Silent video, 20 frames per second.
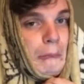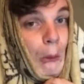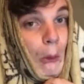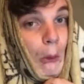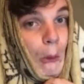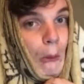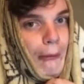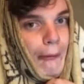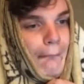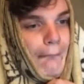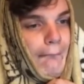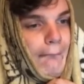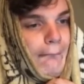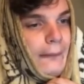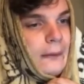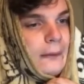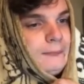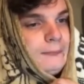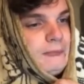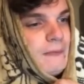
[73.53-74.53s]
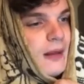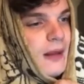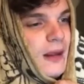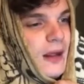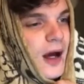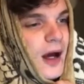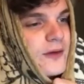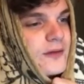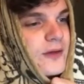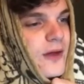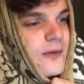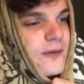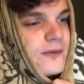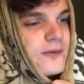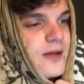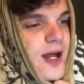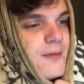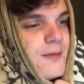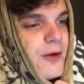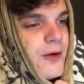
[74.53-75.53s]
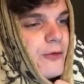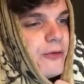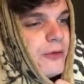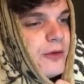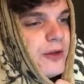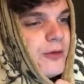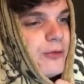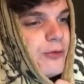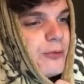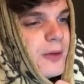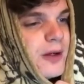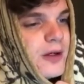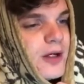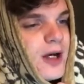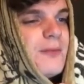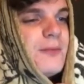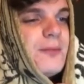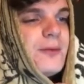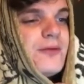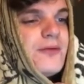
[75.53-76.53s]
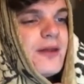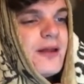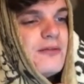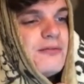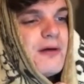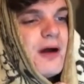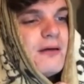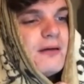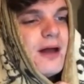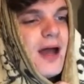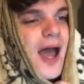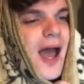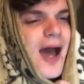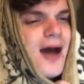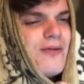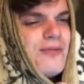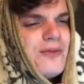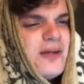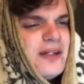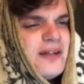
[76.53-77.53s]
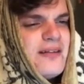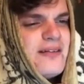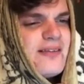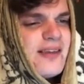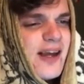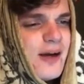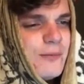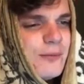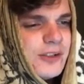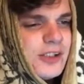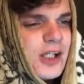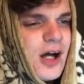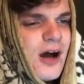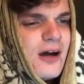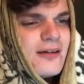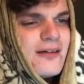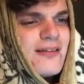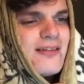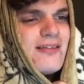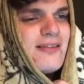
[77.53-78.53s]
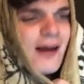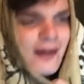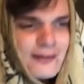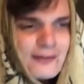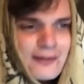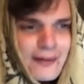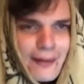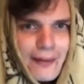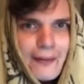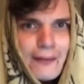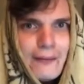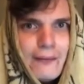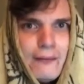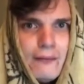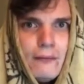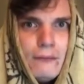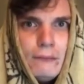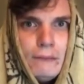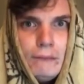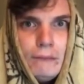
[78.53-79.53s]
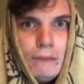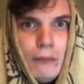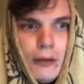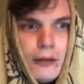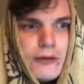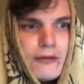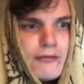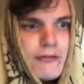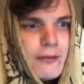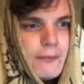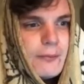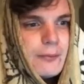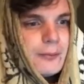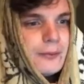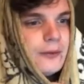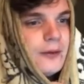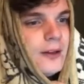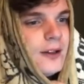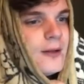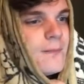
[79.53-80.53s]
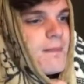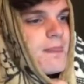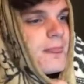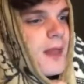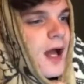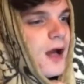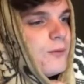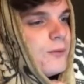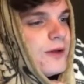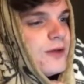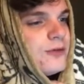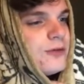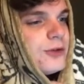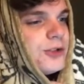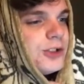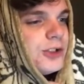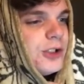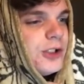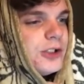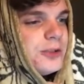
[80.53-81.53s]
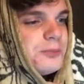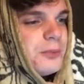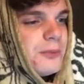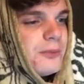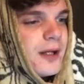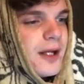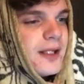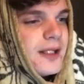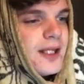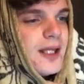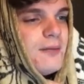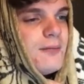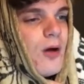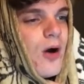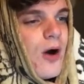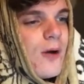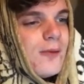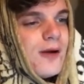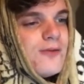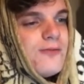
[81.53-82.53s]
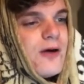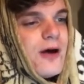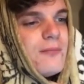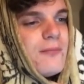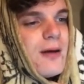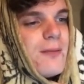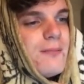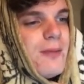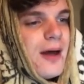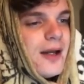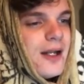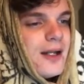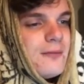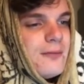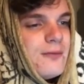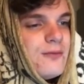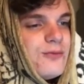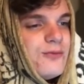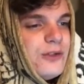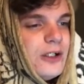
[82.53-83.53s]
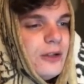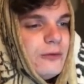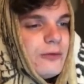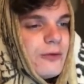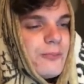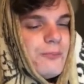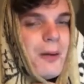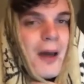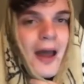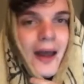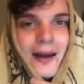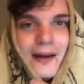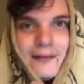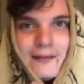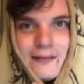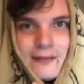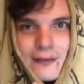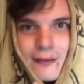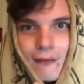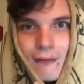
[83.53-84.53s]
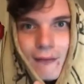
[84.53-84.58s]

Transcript: Okay. Another time I was looking through my cupboards and found a half-eaten sandwich on a Sunday. Unacceptable. I went to church, but when I came home, I found my bed had been filled with paint.